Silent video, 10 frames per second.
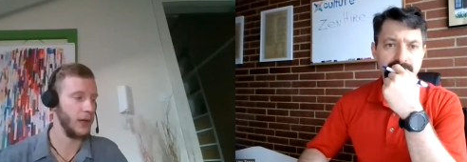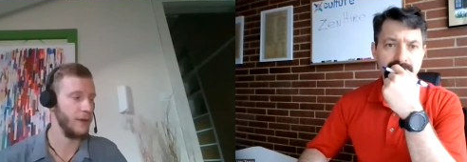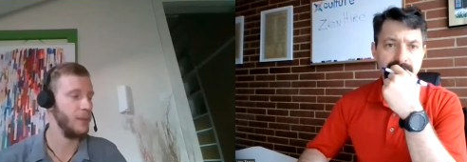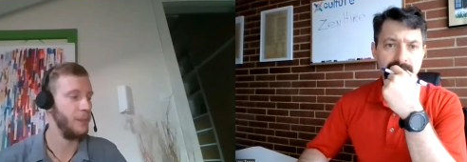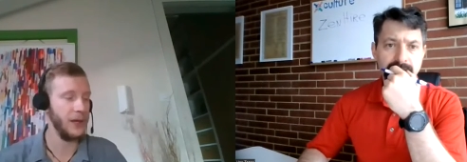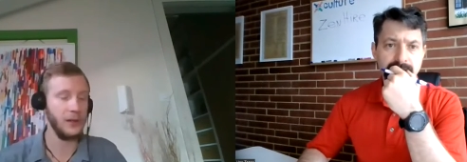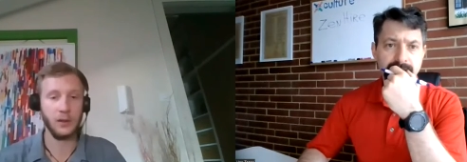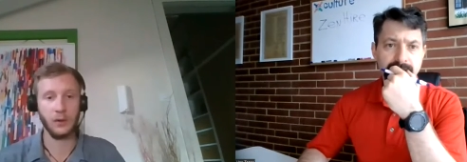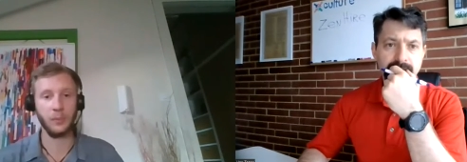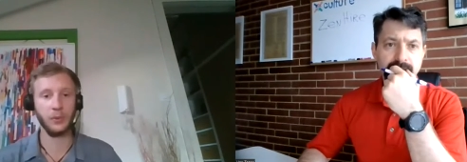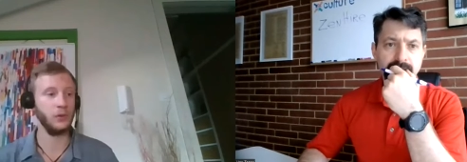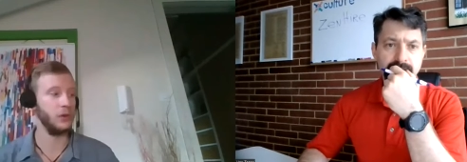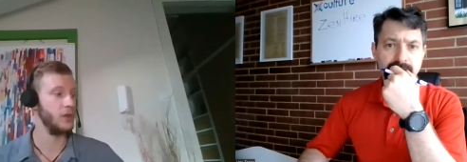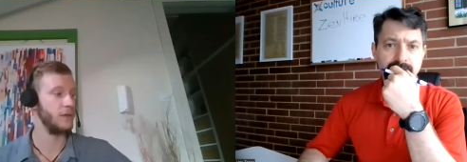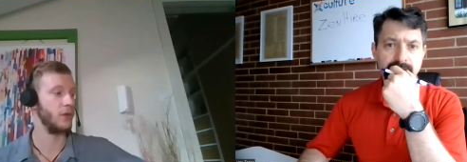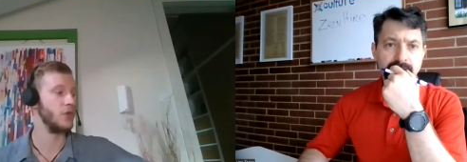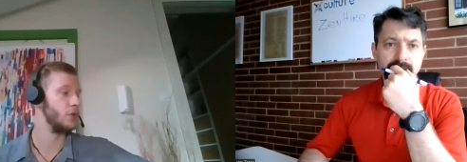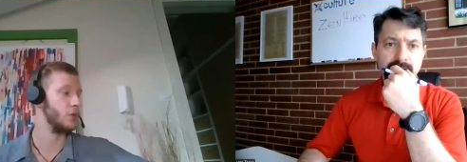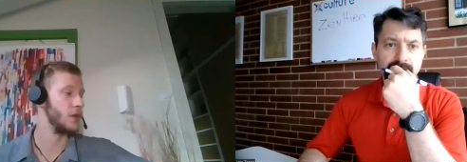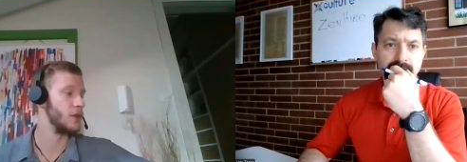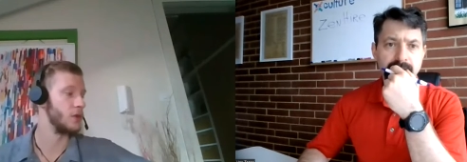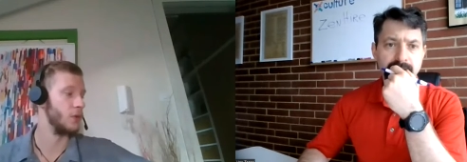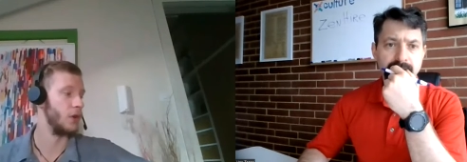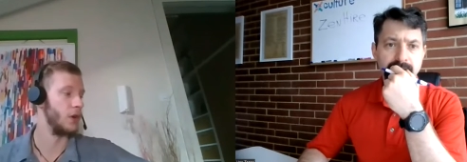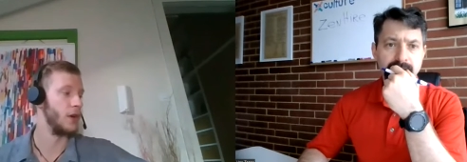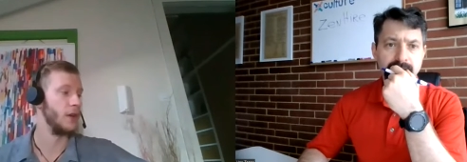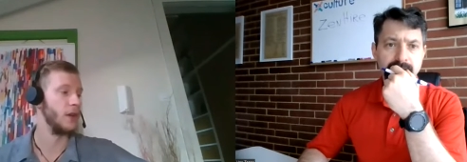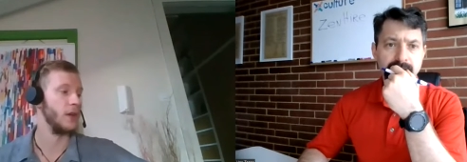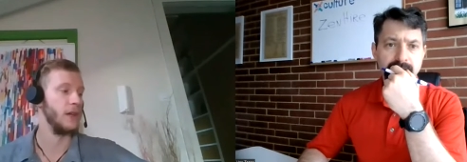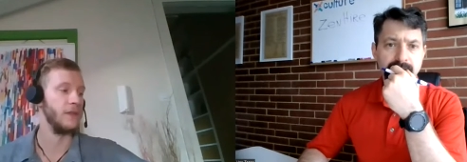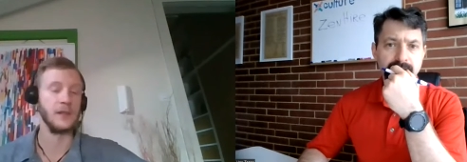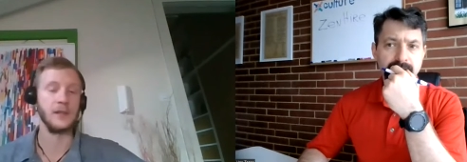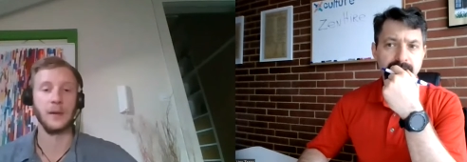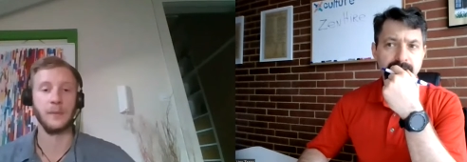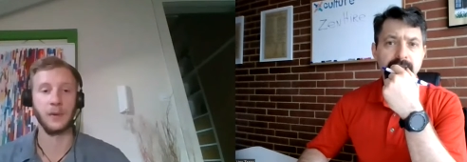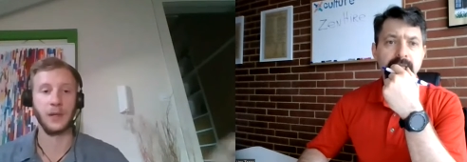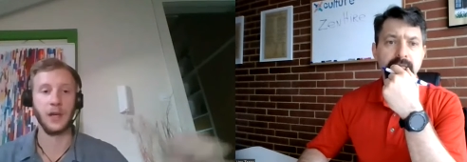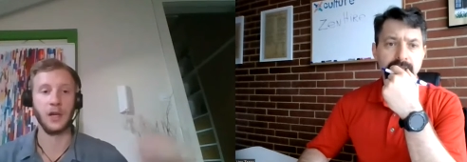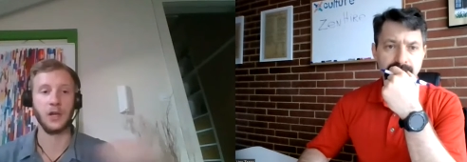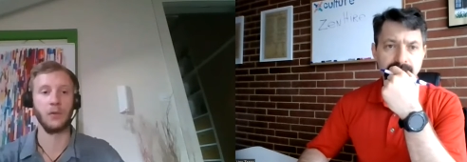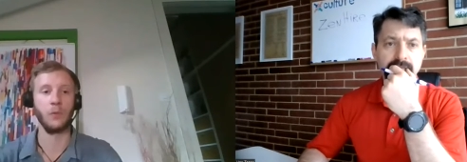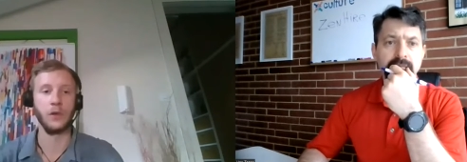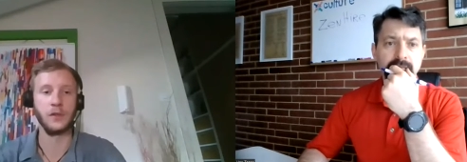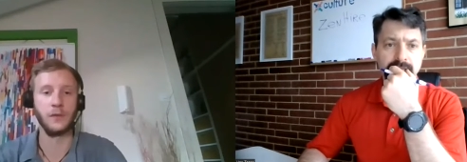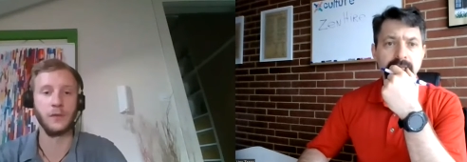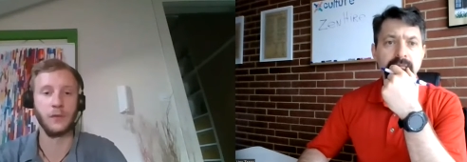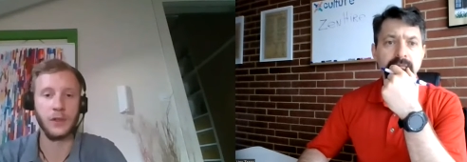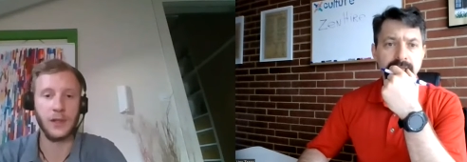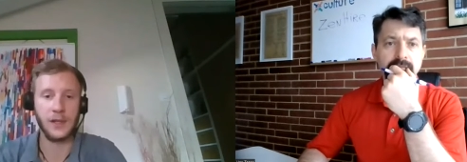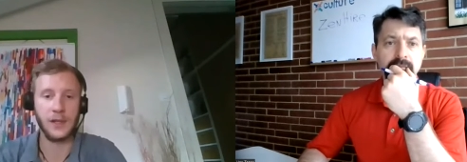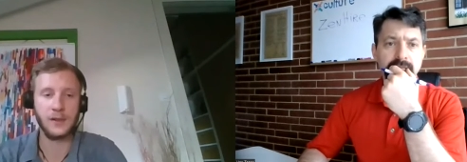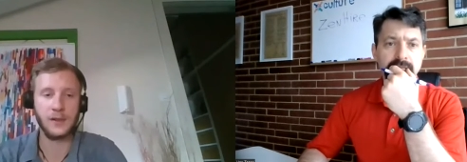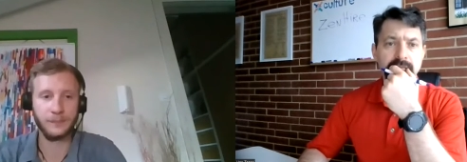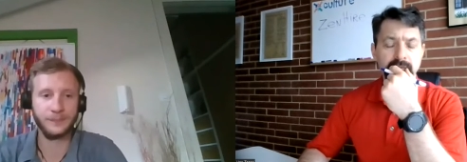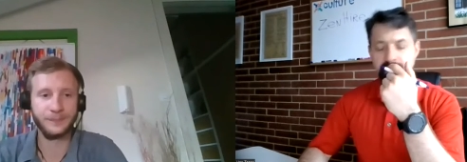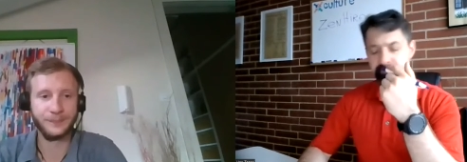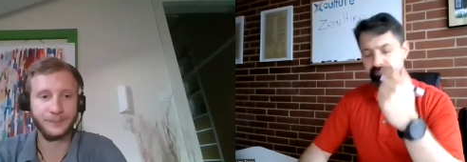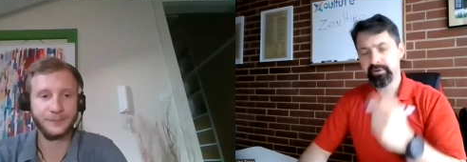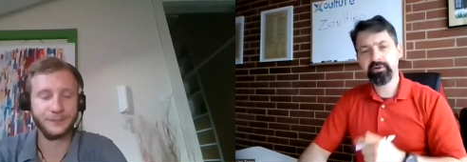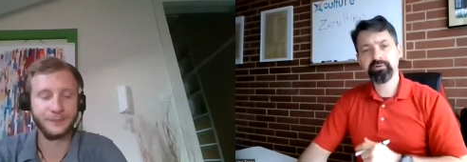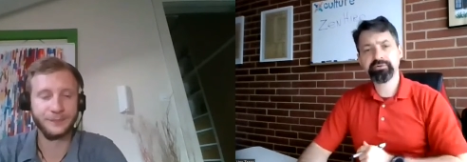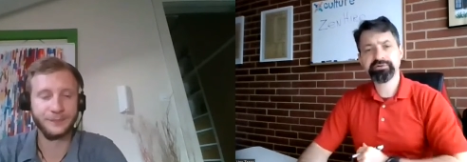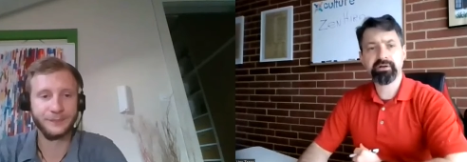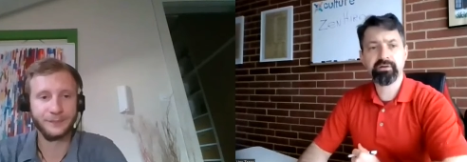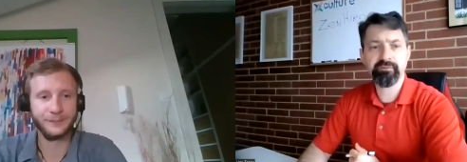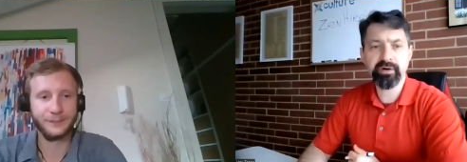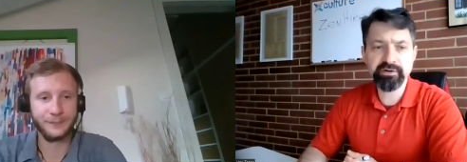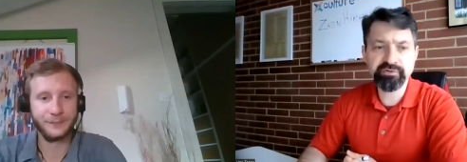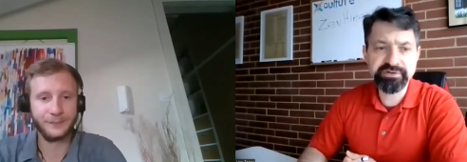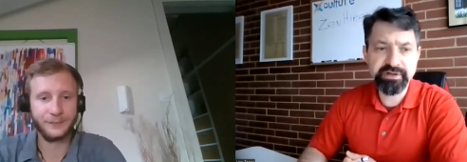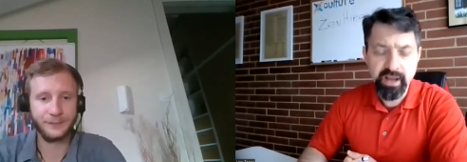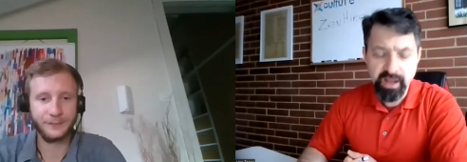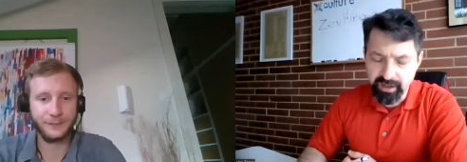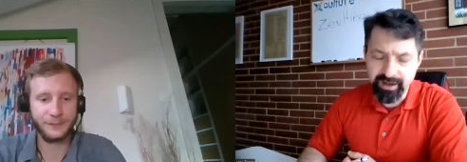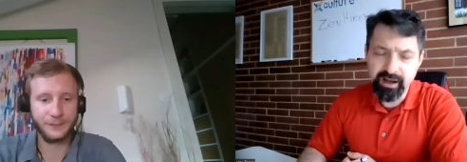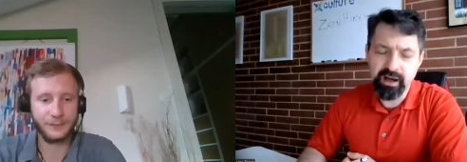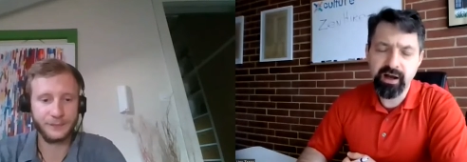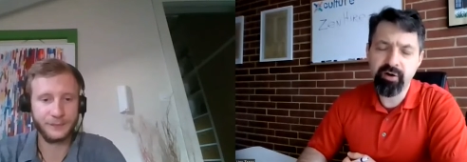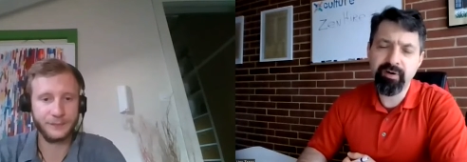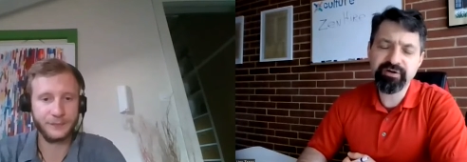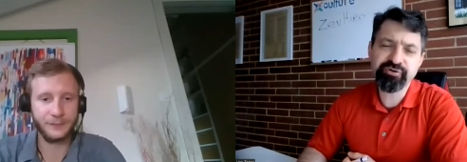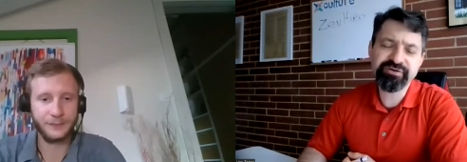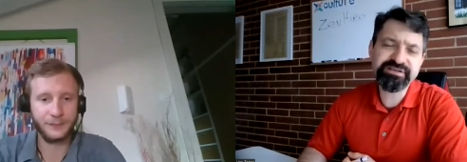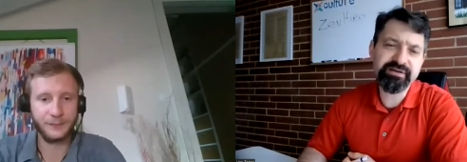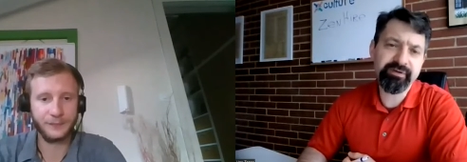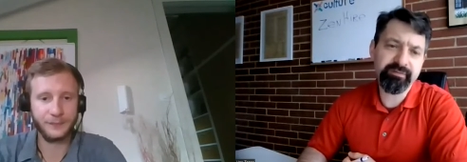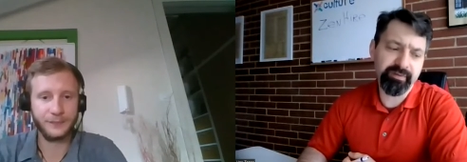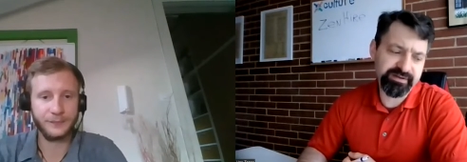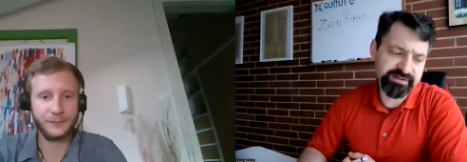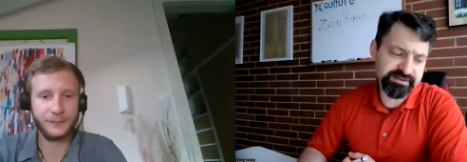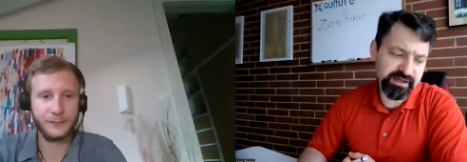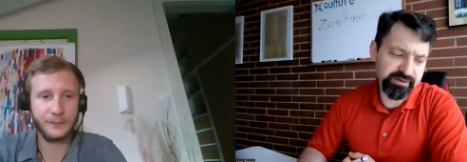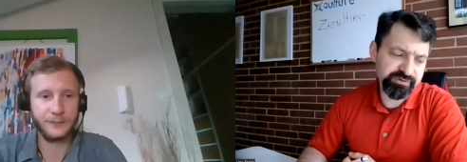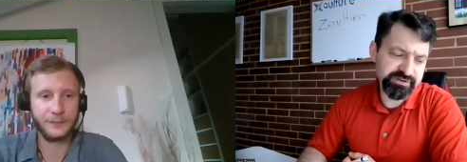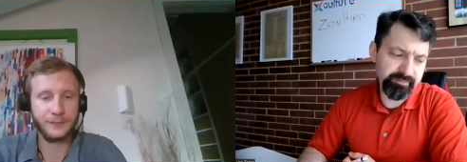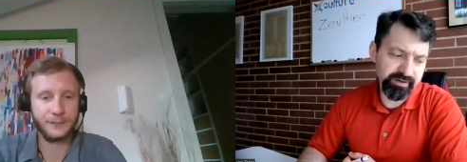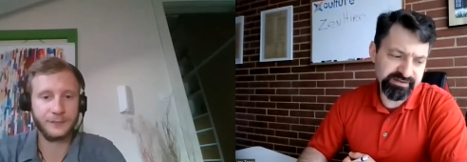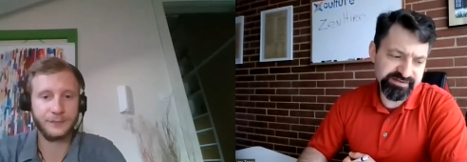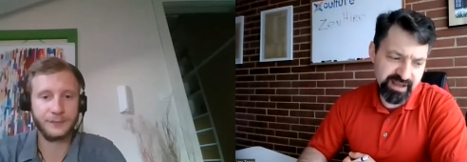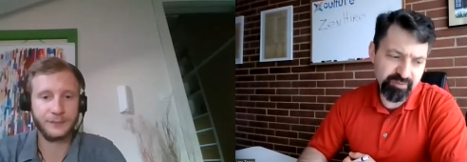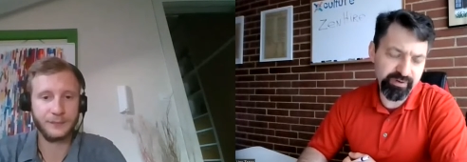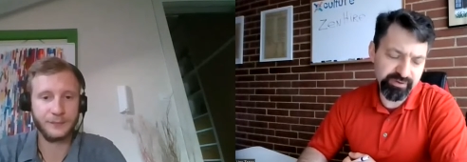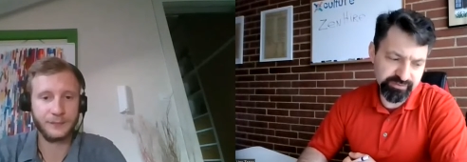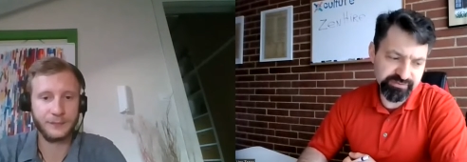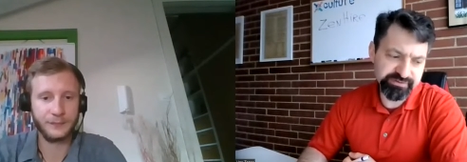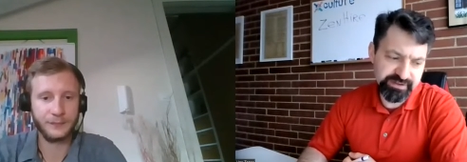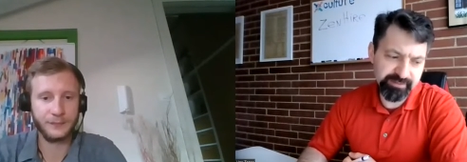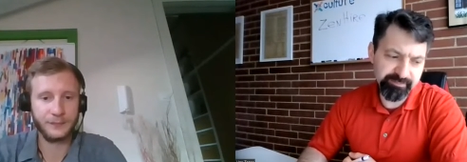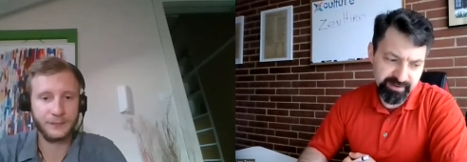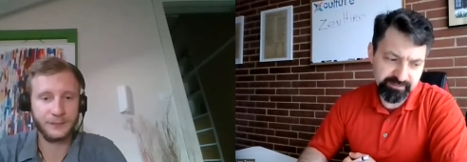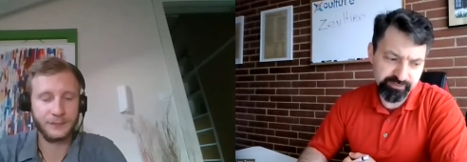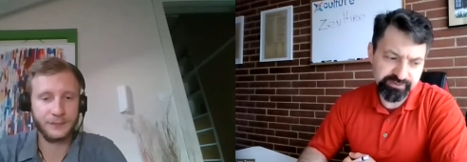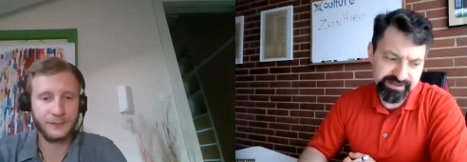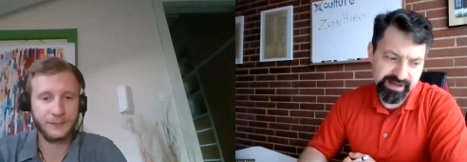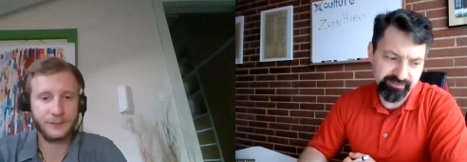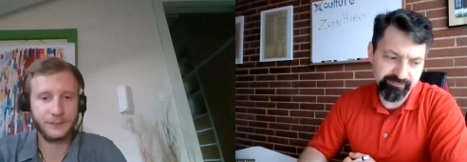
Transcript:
Speaker 1: having paid opportunities for students or even some cash rewards for tasks
Speaker 2: oh, very interesting very interesting how, how, about your cv business are you still because that one you, you did pay, you did